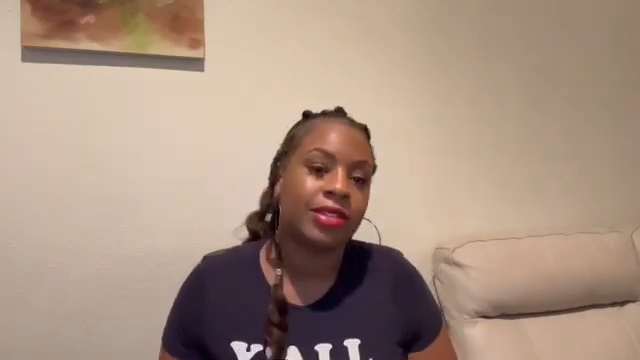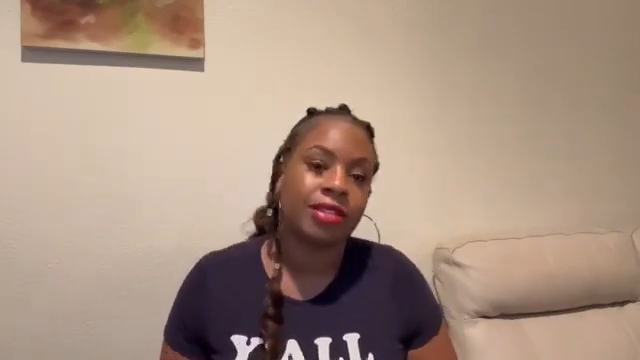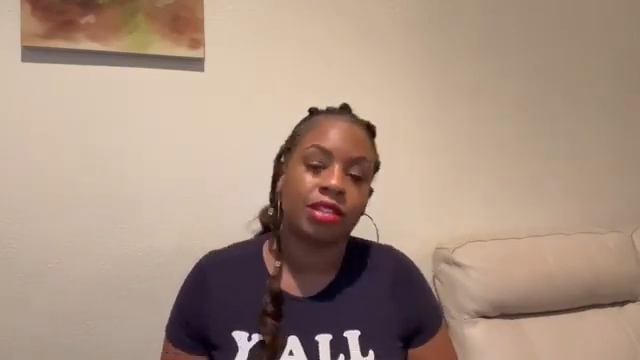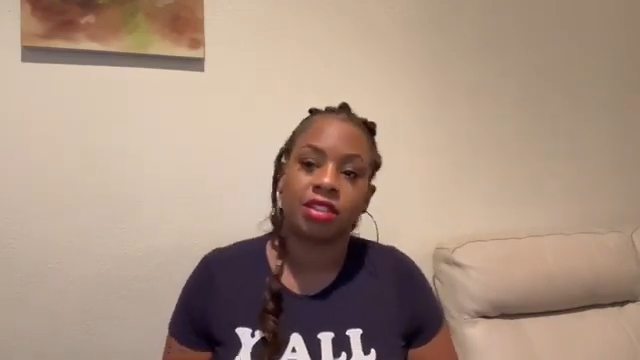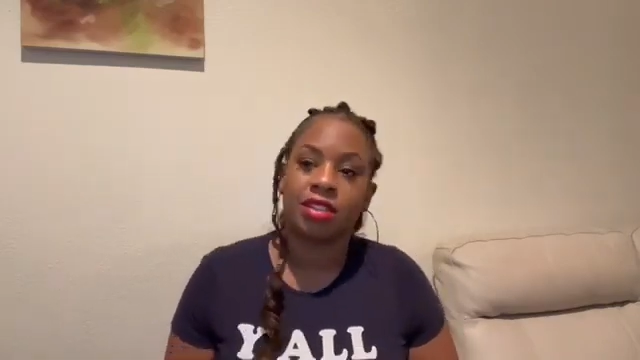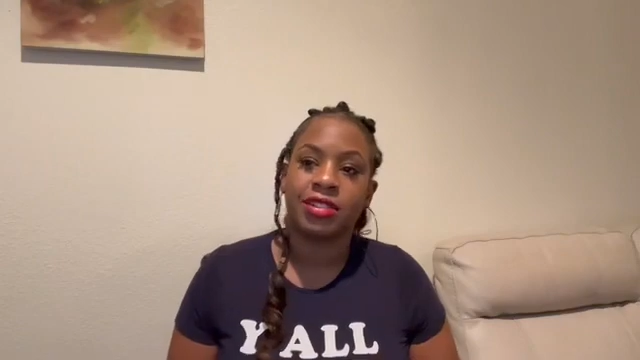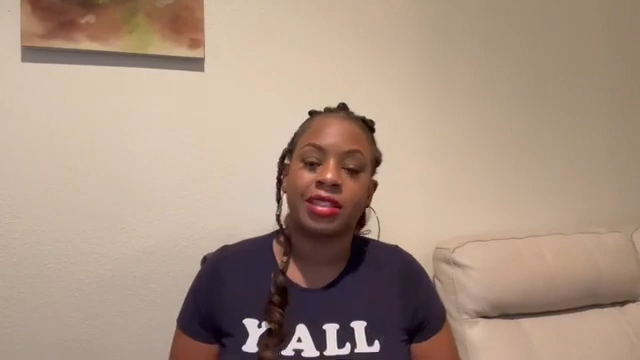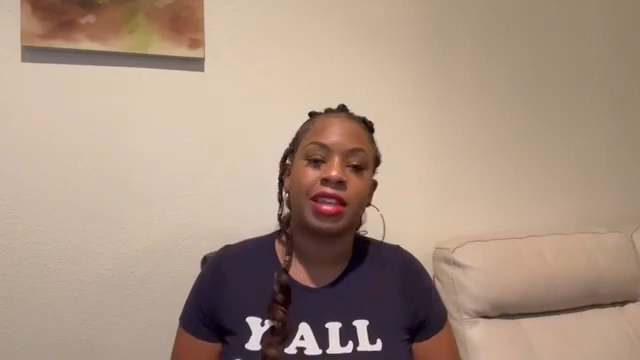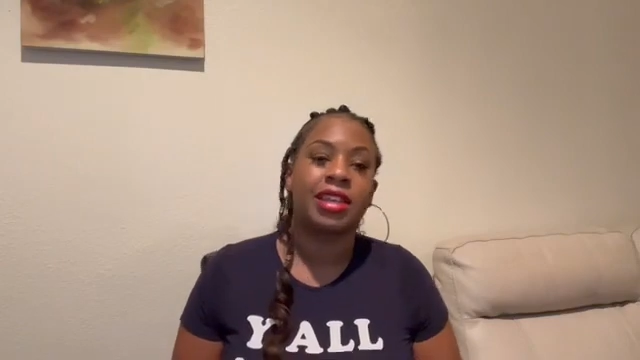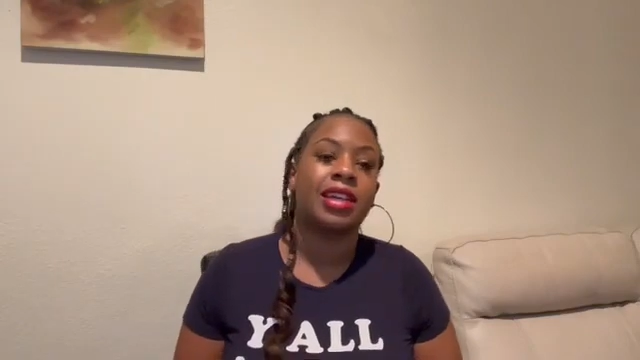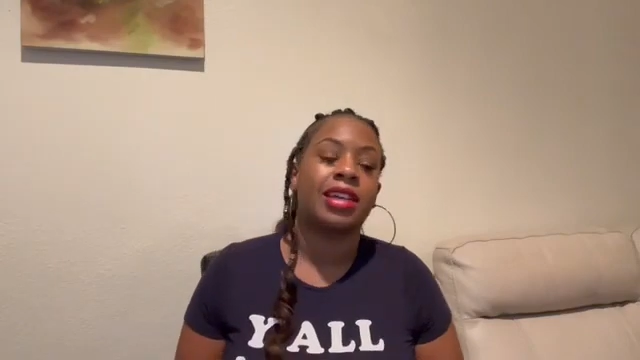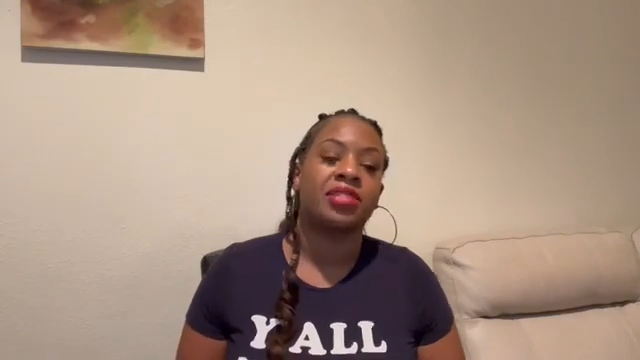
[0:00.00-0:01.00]
So Chris said
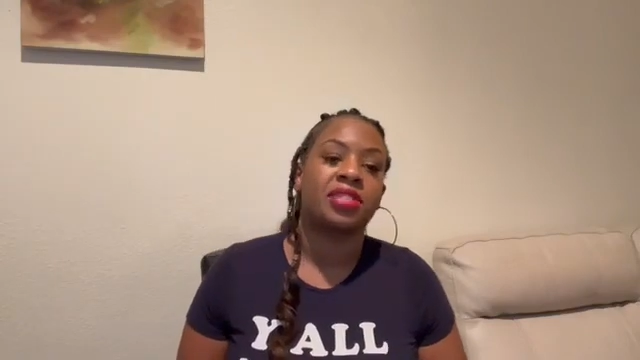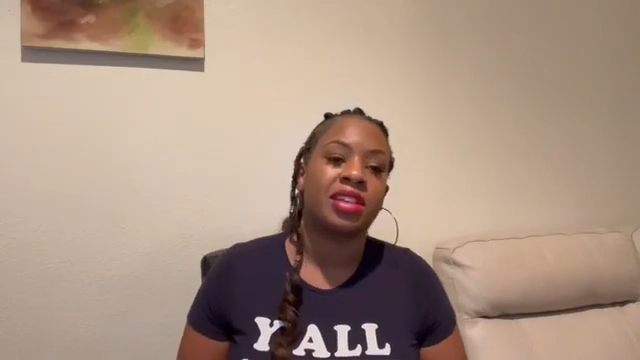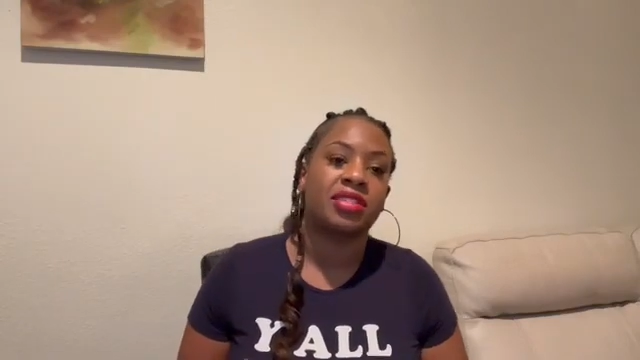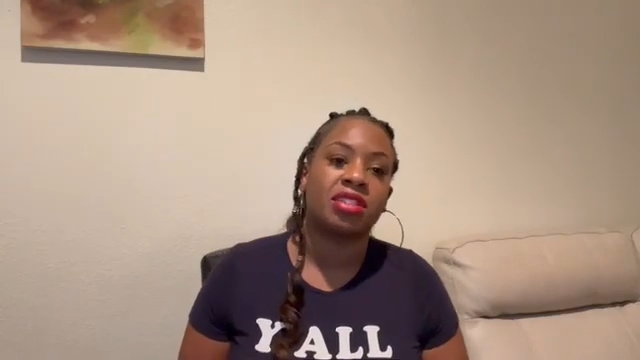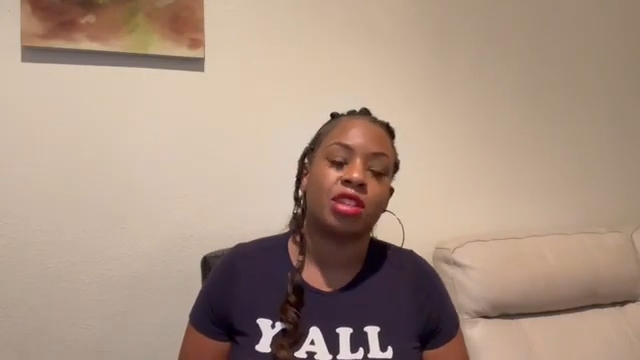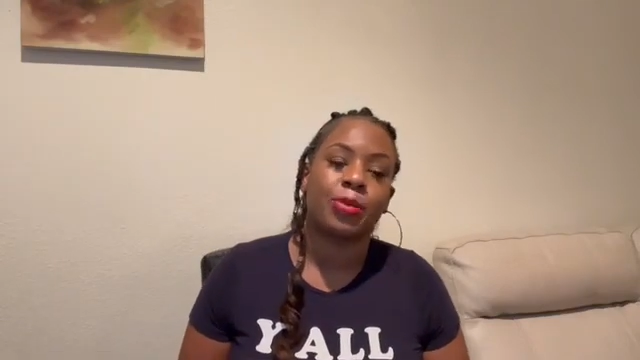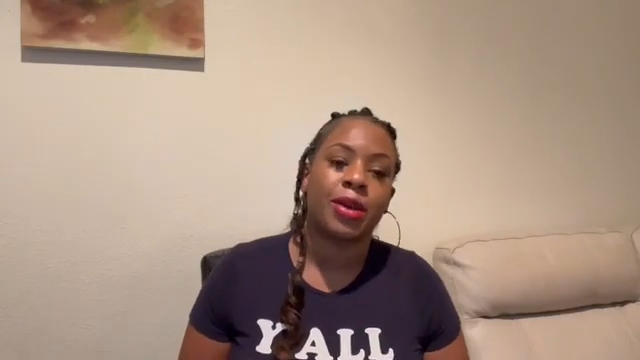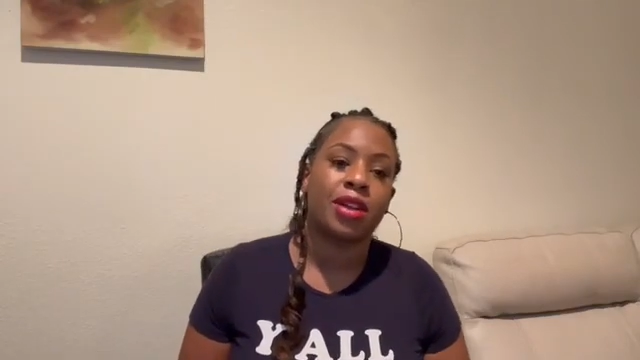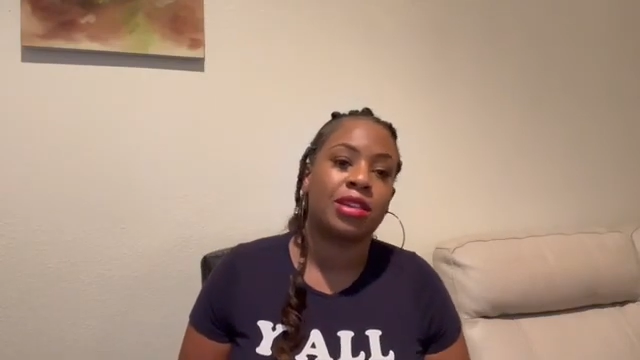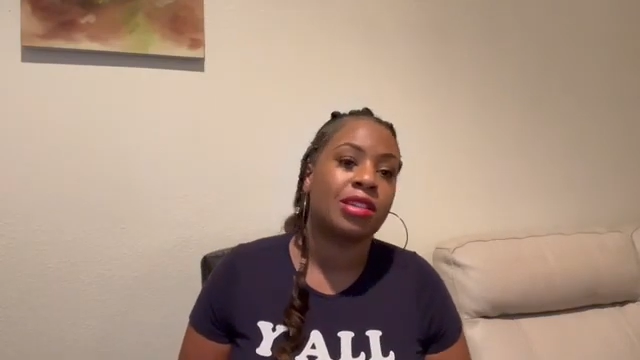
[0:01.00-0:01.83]
he got some things to think about.